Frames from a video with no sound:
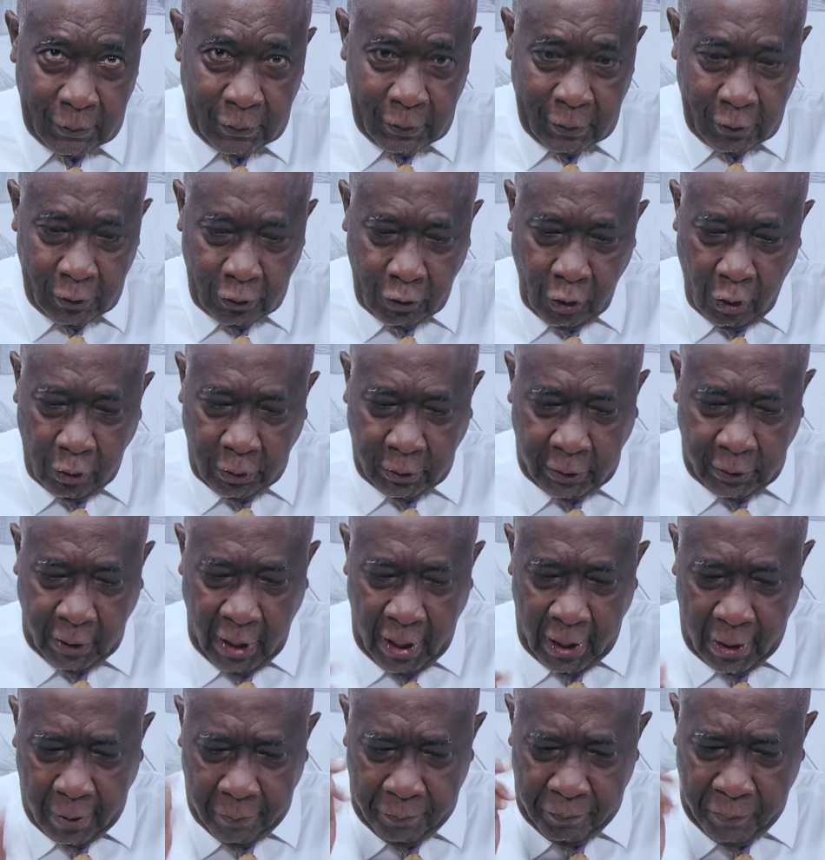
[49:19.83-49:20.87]
So
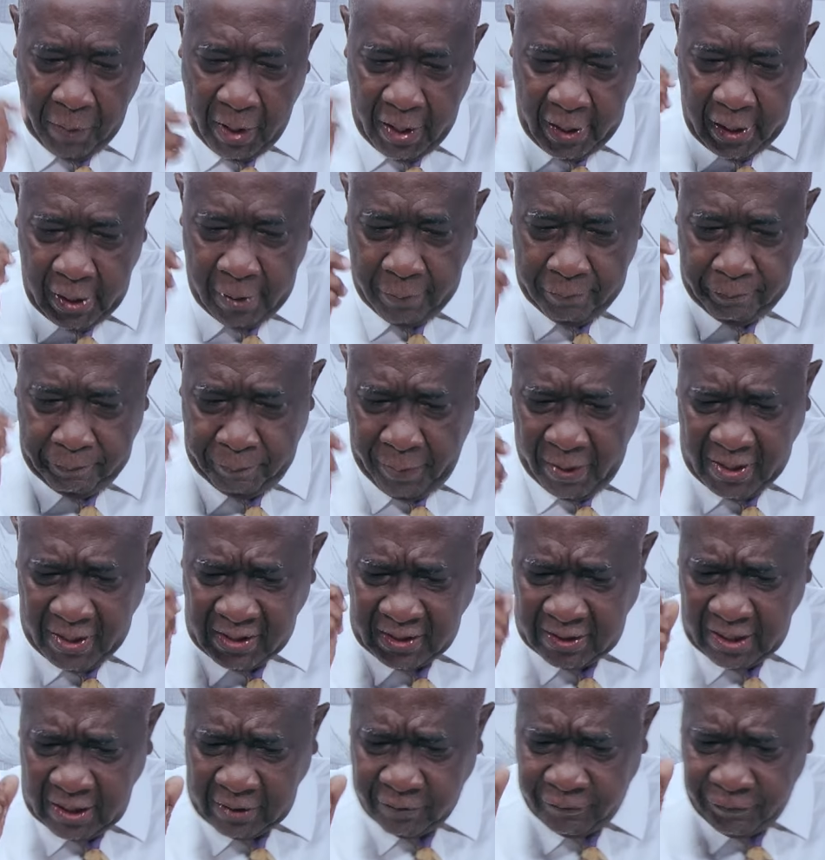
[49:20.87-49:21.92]
take money
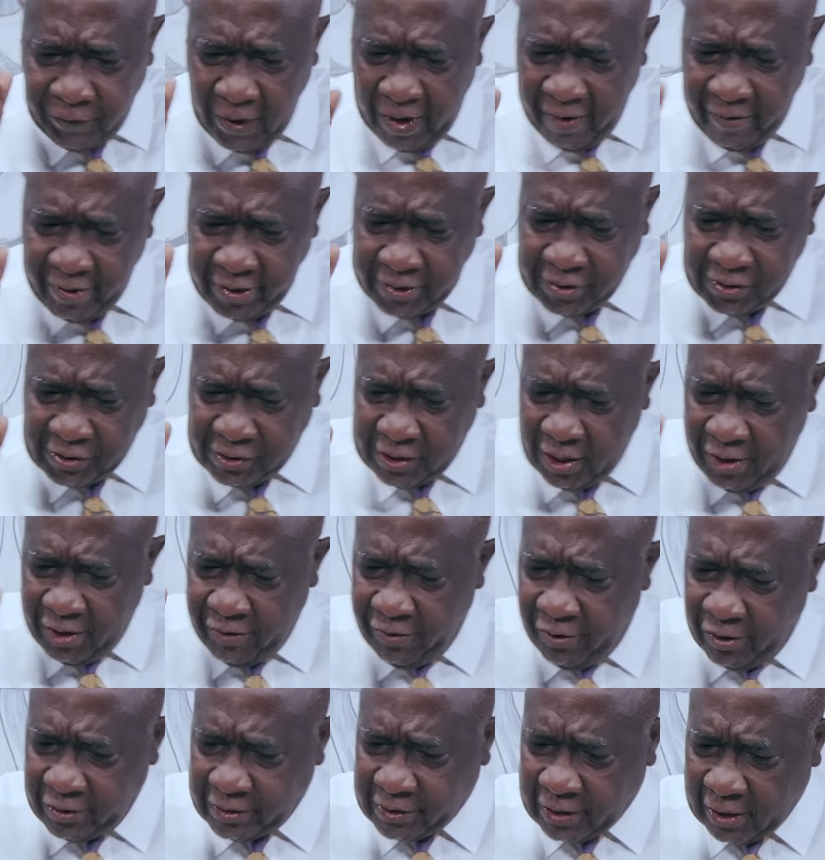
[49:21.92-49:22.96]
business very
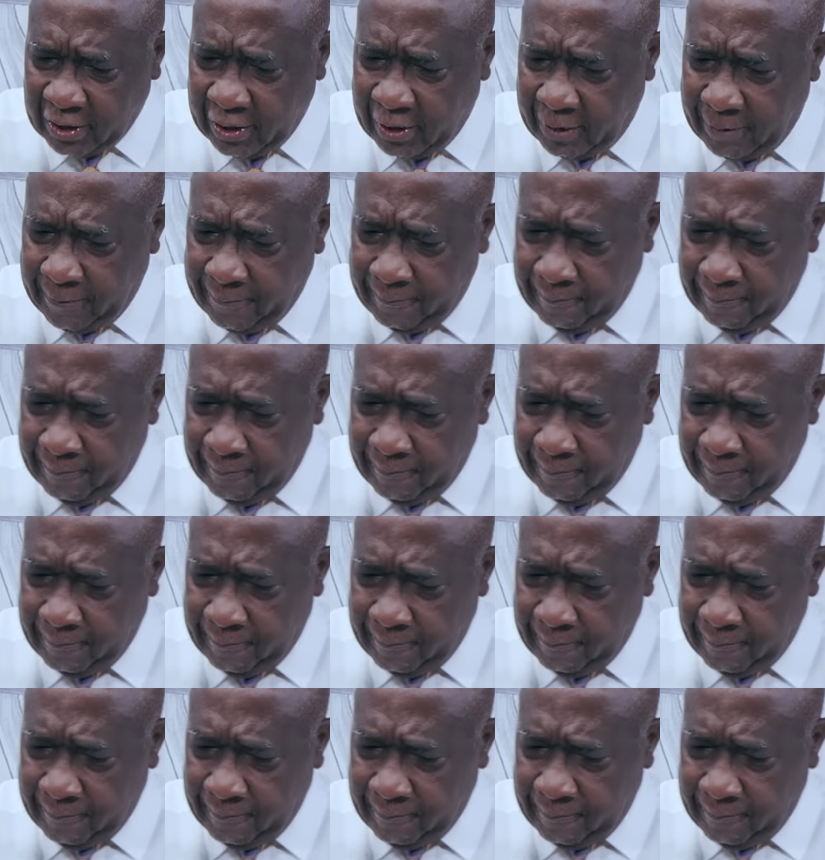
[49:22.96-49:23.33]
seriously.